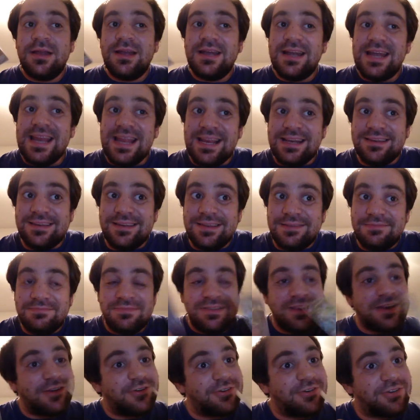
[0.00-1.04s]
Neat!
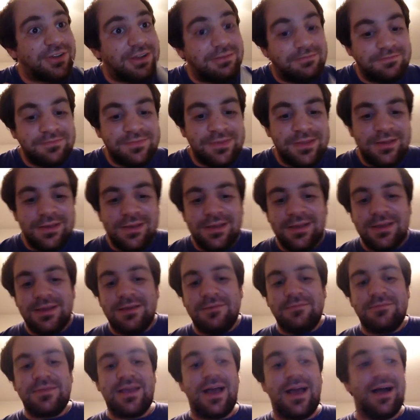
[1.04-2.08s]
Synergy.
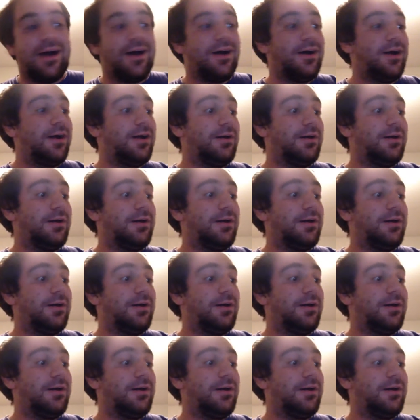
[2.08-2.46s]
Yeah,